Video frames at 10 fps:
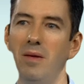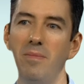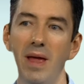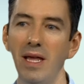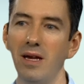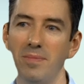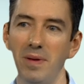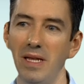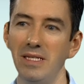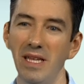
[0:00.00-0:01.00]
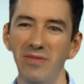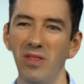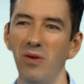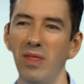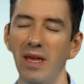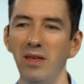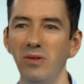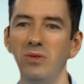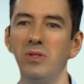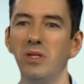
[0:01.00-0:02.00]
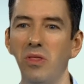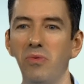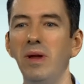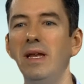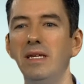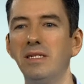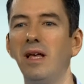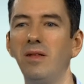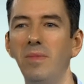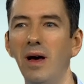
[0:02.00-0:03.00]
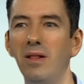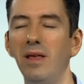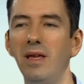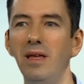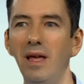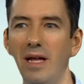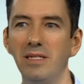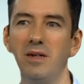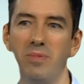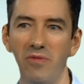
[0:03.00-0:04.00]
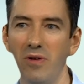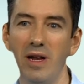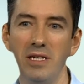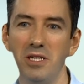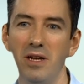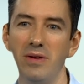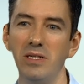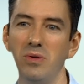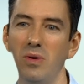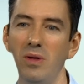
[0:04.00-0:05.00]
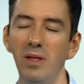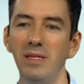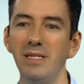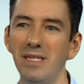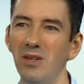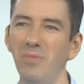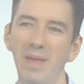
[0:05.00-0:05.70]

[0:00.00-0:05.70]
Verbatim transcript: Many companies, even though they use 3D solid modeling as their preferred engineering tool, still